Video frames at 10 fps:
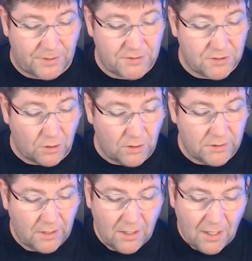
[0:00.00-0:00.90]
sold,
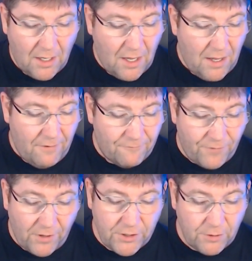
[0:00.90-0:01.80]

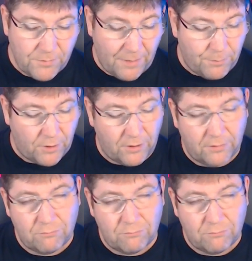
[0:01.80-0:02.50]
volume number,